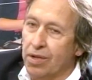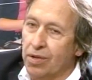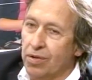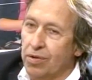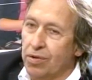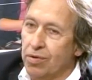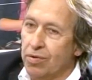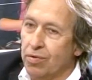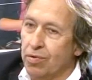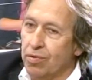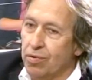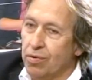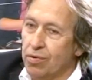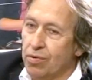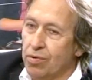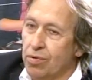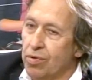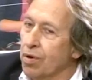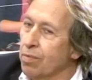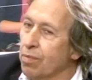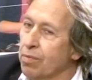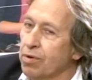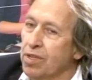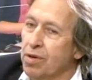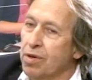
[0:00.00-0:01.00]

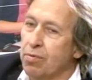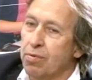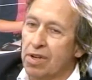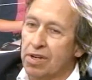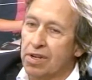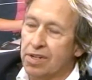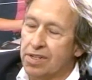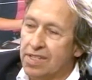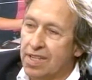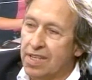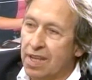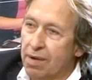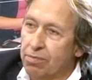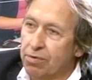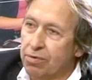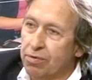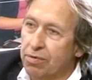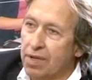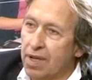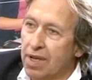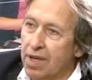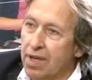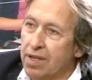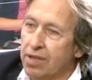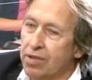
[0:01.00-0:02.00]
Nobody will accept
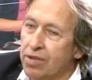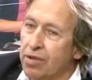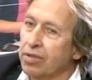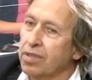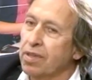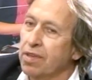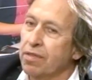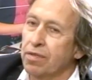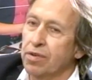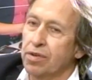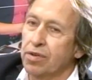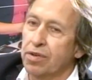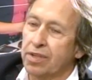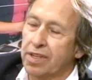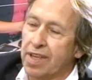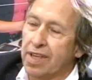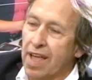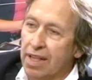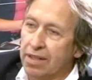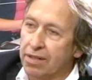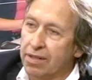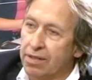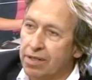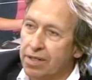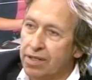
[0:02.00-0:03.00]
today, not even a
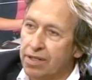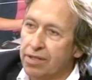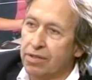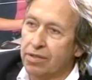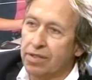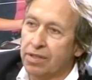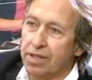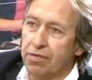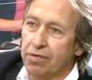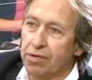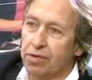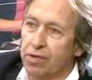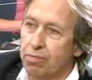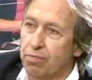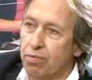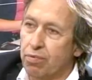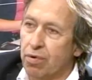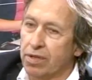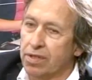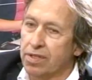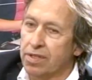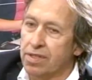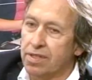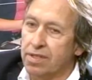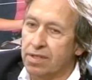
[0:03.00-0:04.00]
Catholic, not even a
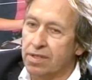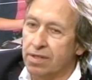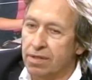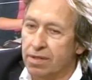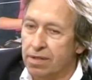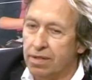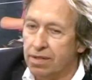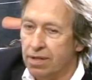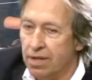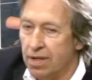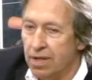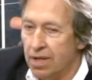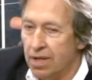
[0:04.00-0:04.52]
Protestant,